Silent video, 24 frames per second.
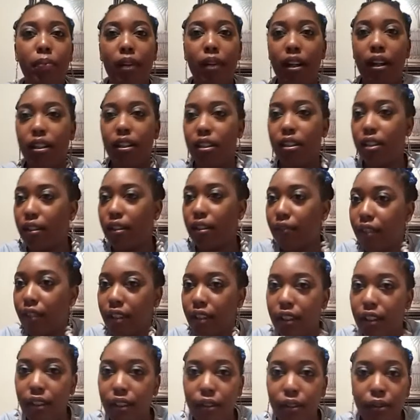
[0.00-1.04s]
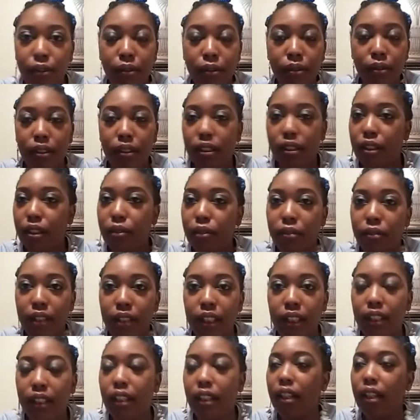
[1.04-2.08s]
positivity to it.